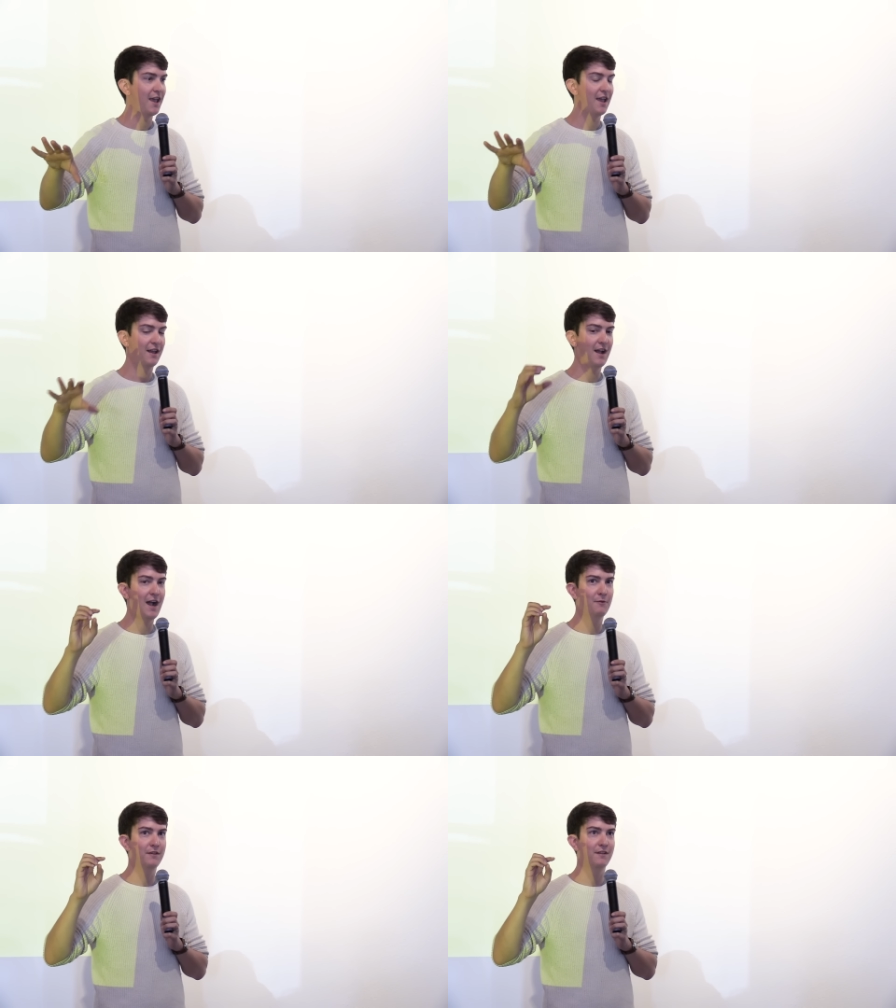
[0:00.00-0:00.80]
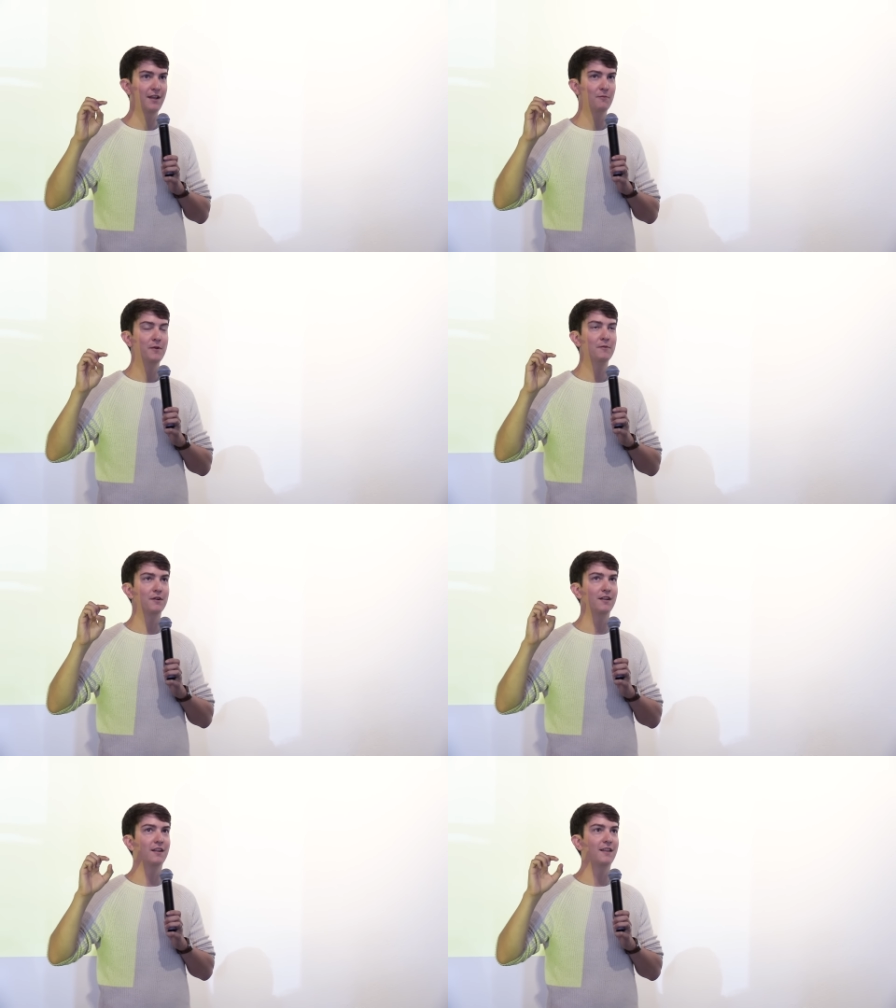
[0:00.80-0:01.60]
And I was like, we
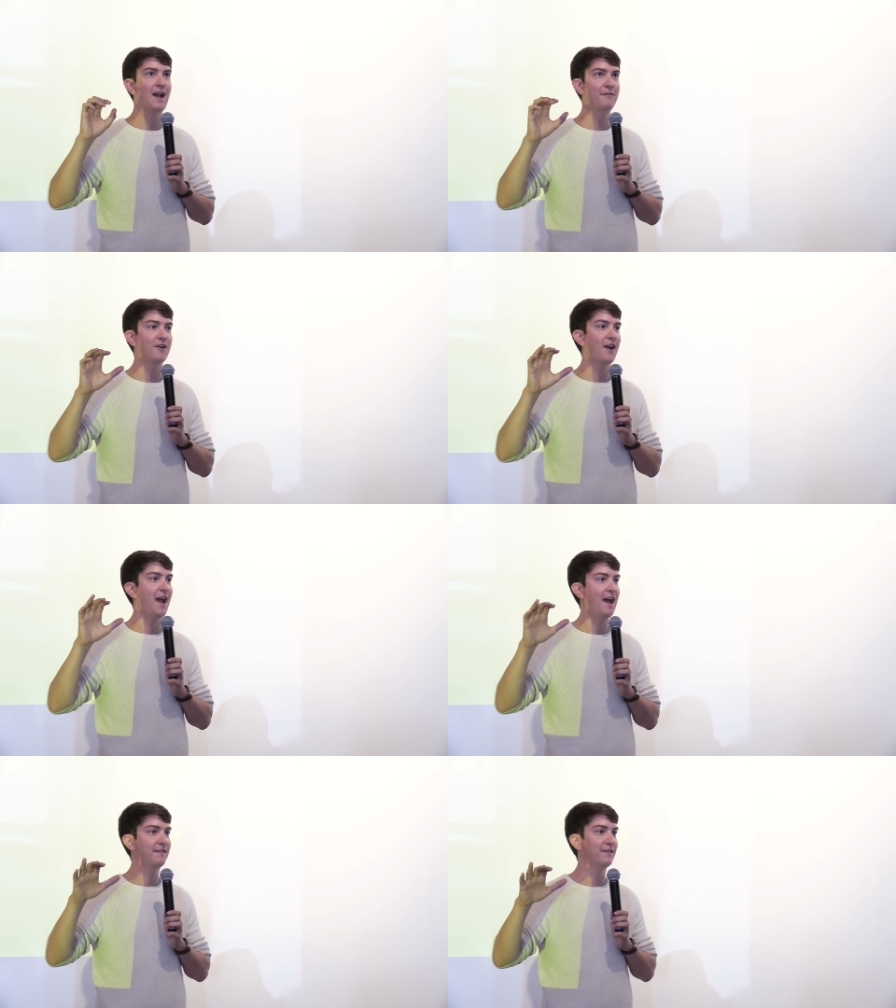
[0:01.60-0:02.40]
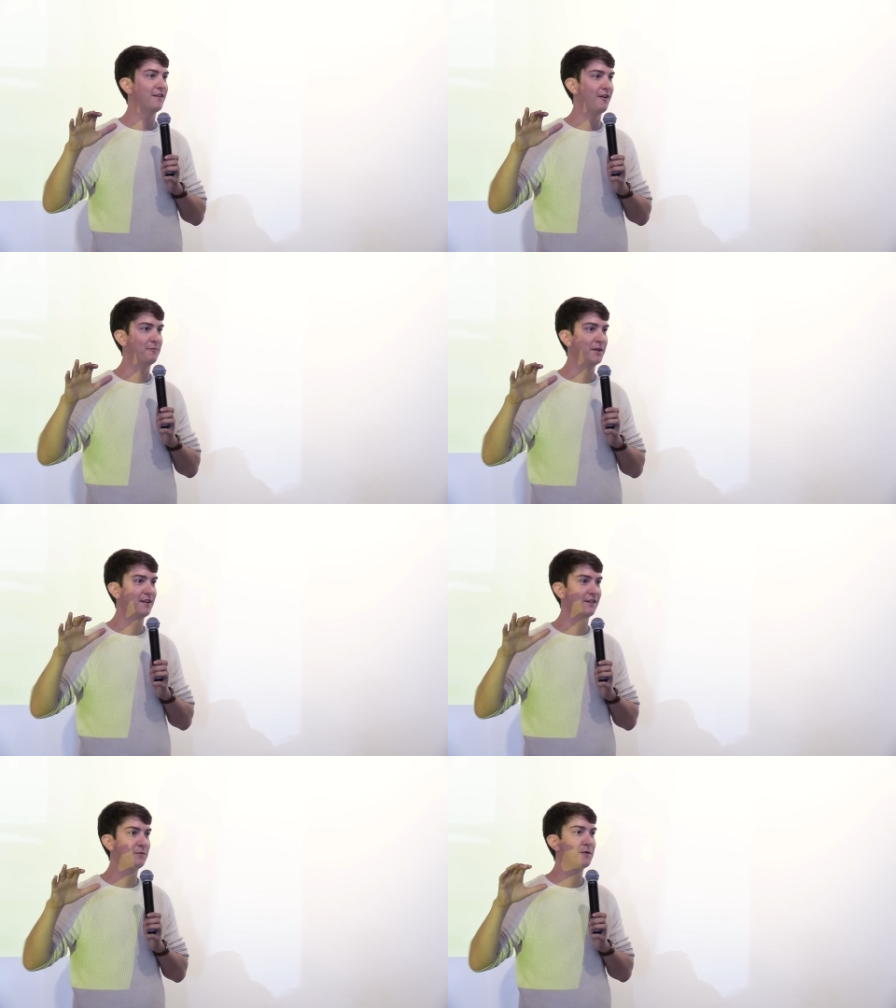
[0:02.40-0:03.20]
were laughing our asses off
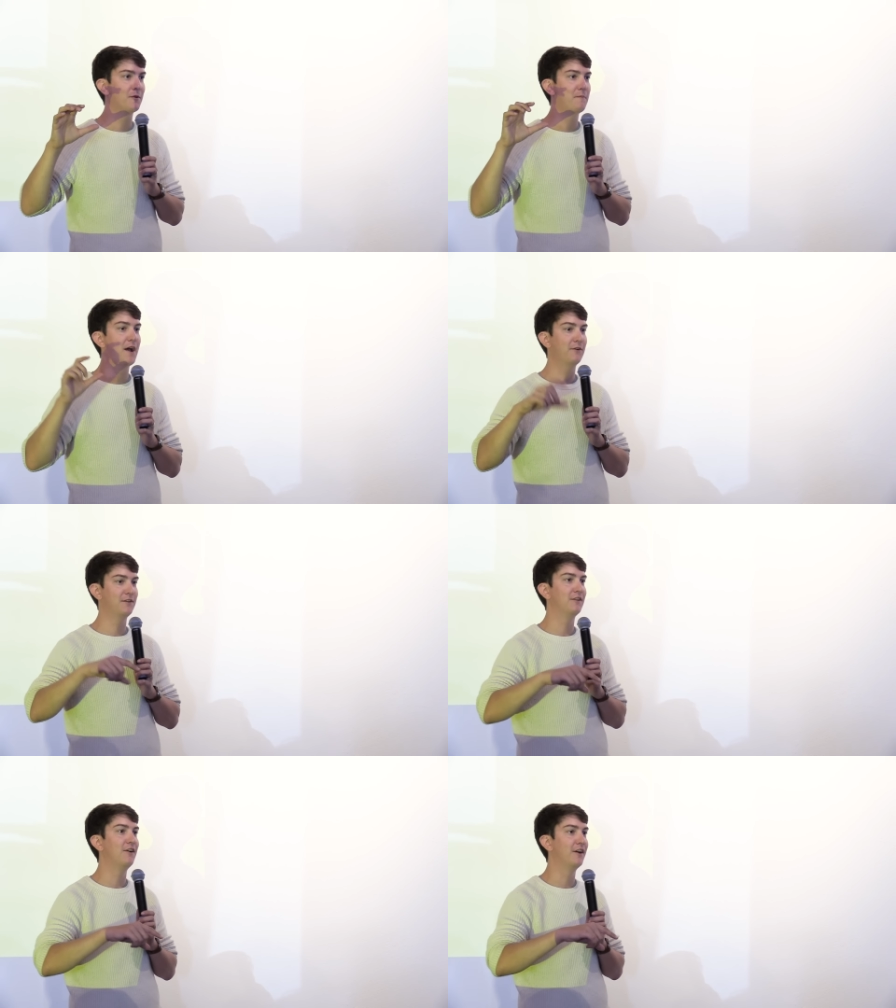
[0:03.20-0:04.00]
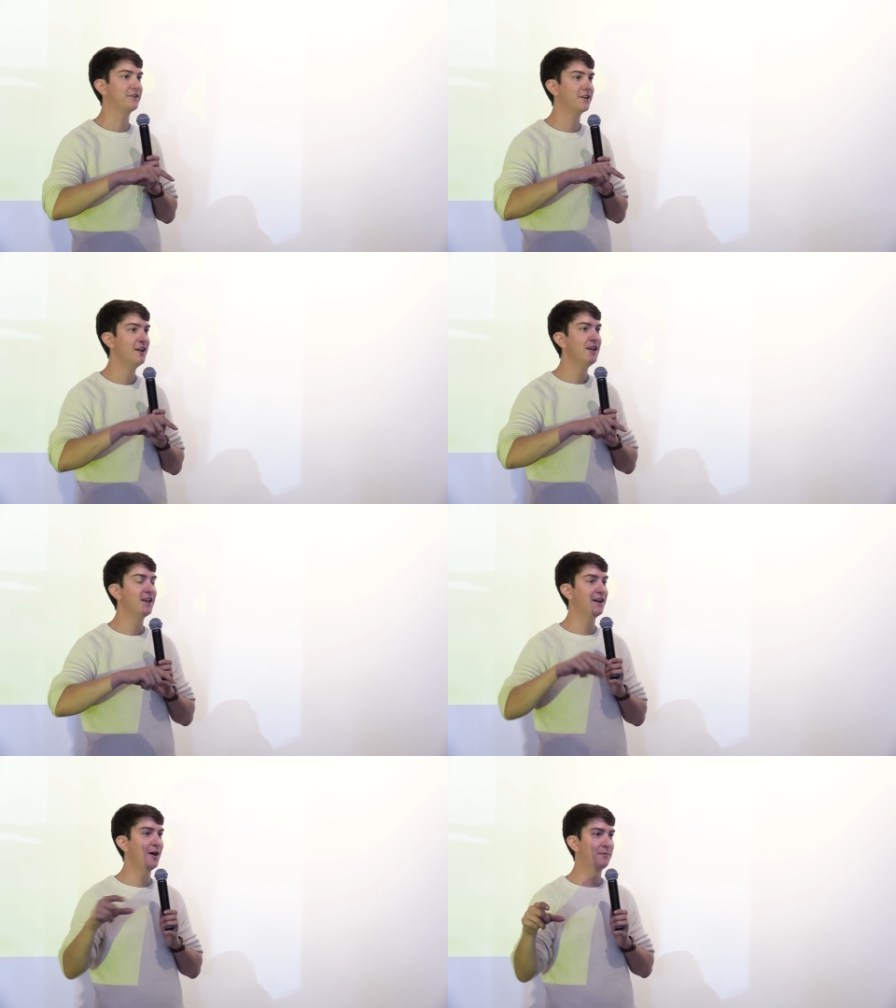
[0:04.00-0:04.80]
because we were about to launch
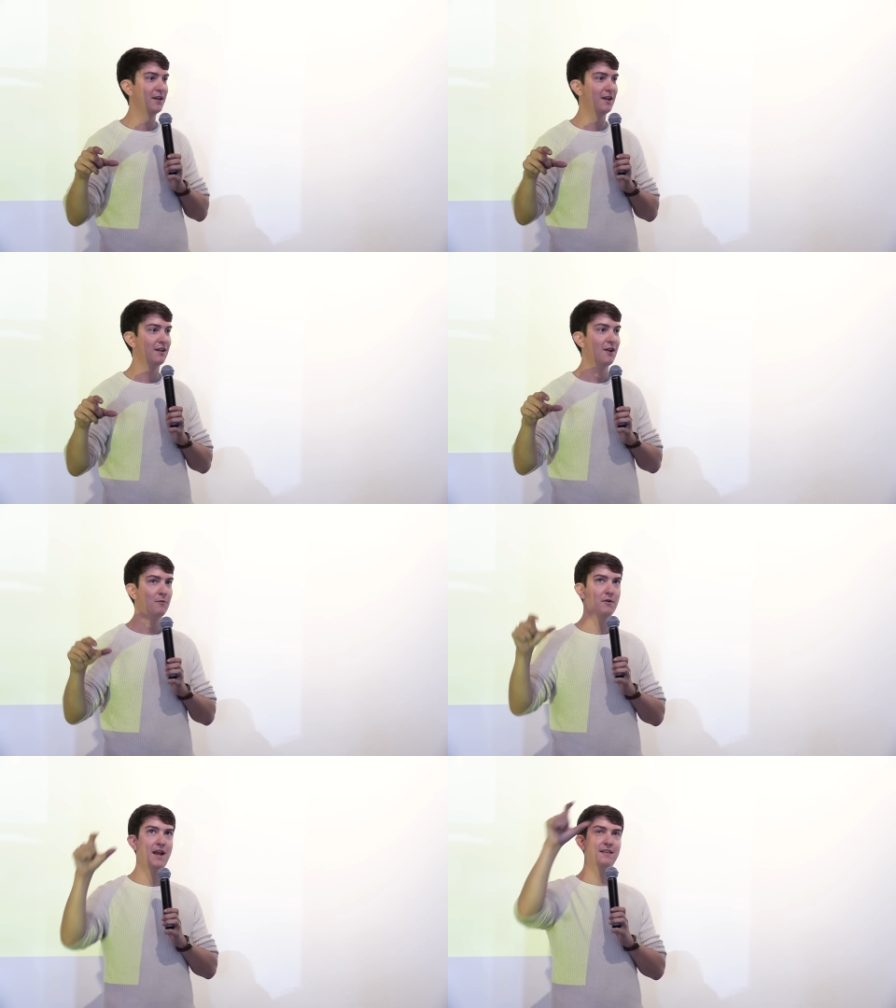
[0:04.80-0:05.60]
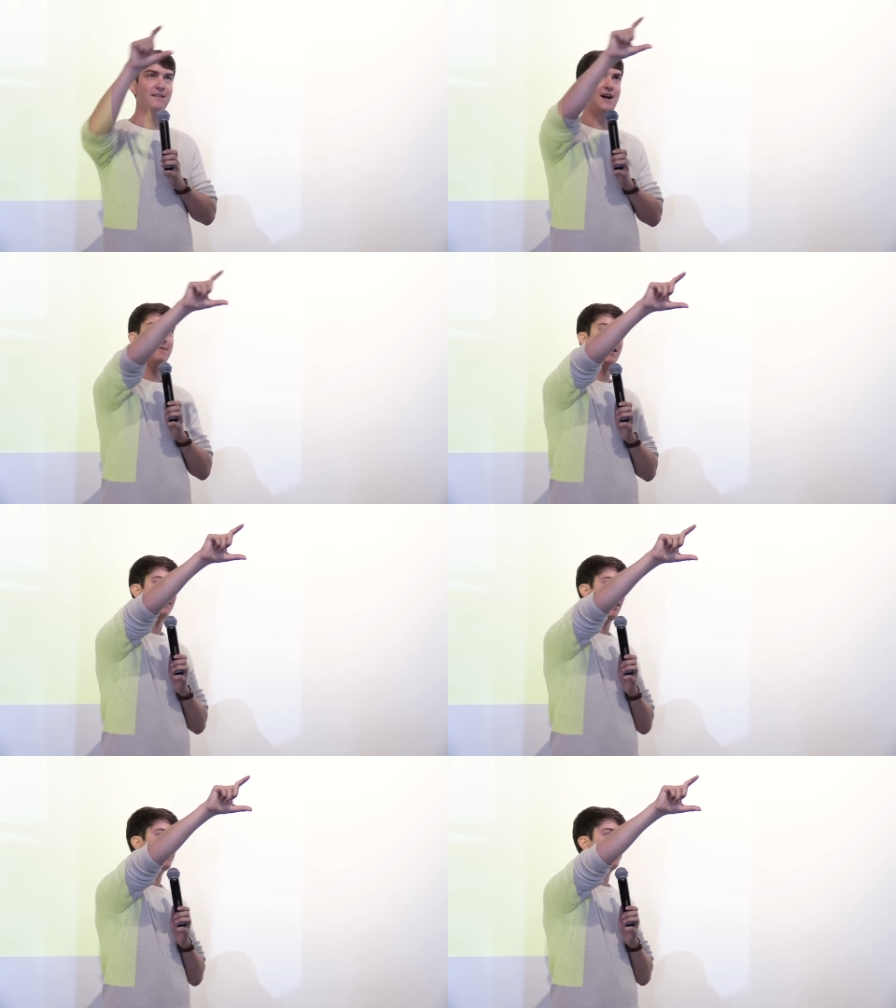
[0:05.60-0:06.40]
an update where at the time that
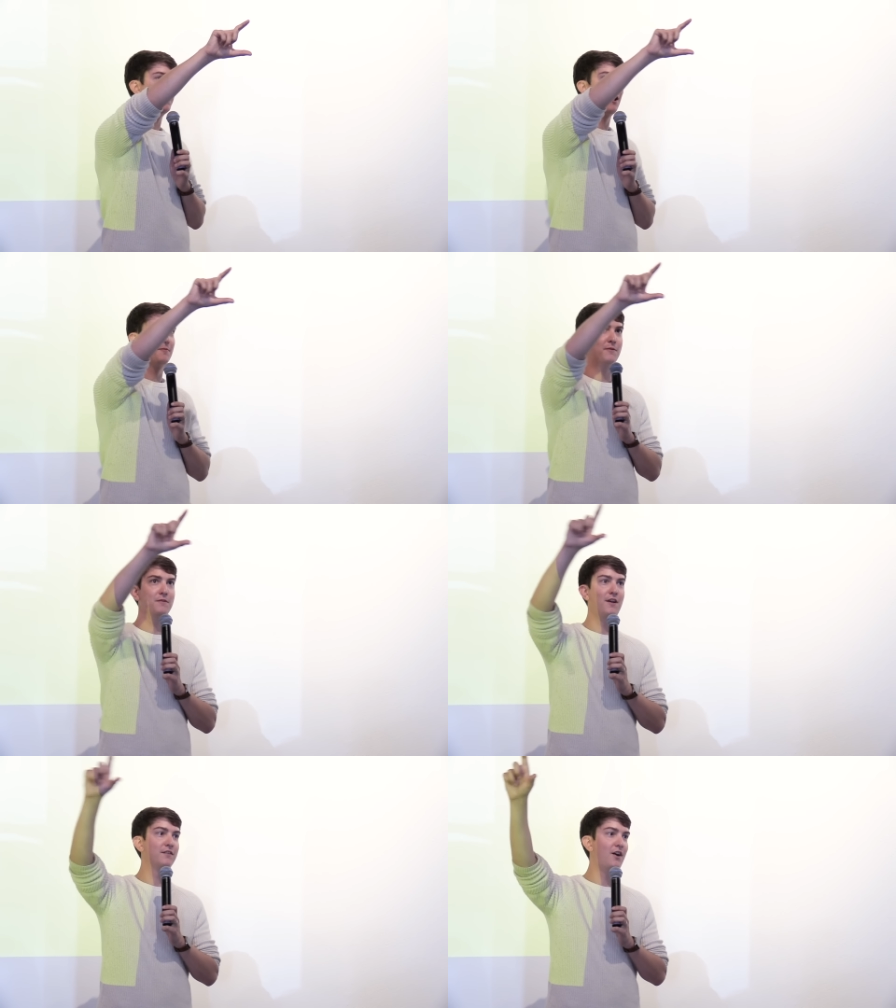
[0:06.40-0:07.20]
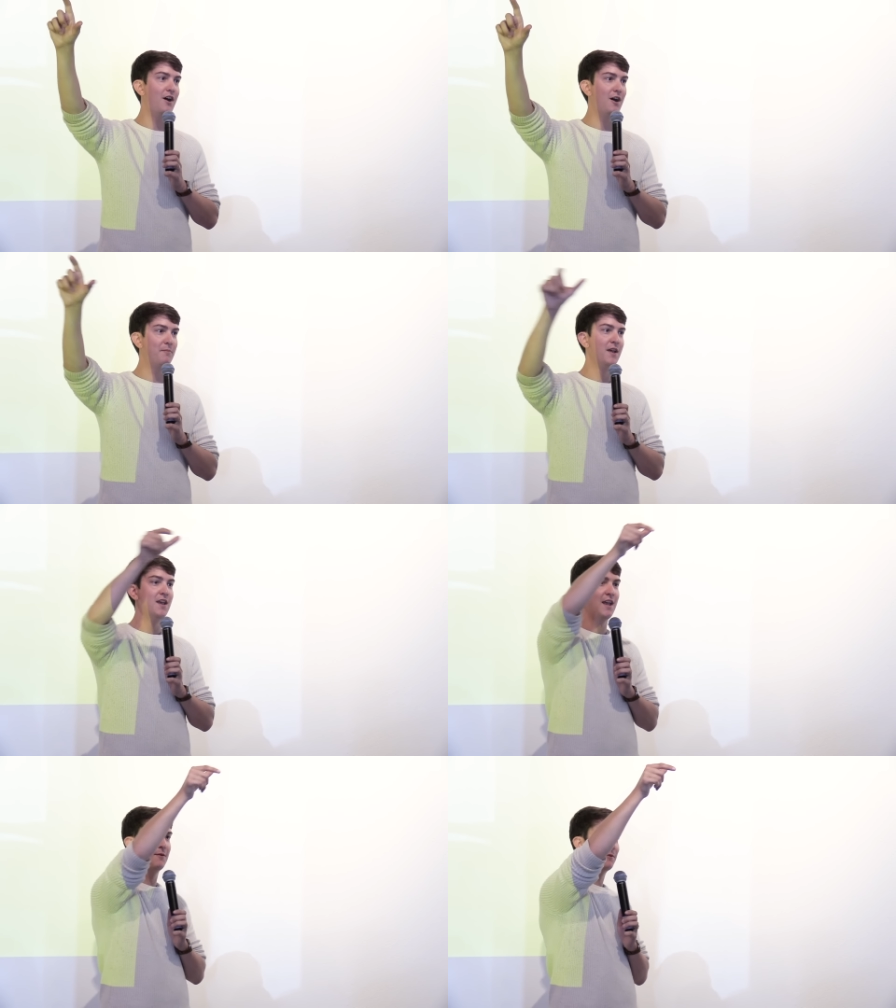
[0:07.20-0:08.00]
sidebar with the elements was on top
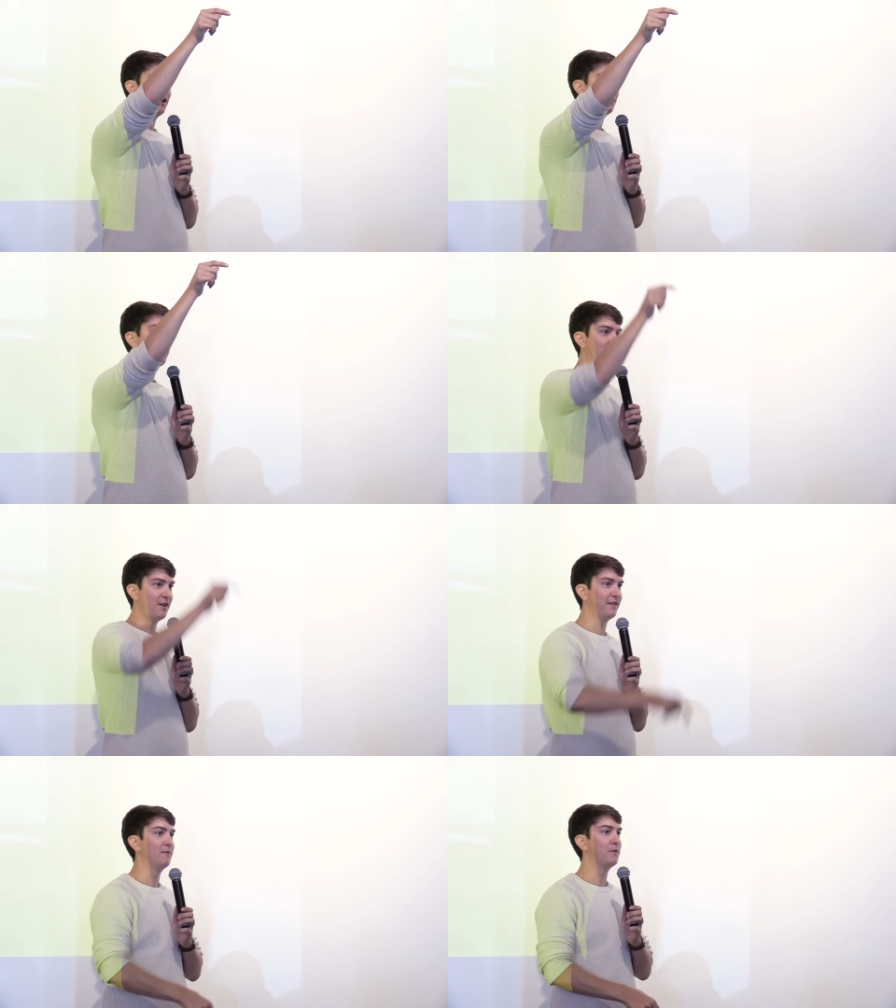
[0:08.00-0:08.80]
and we were about to put it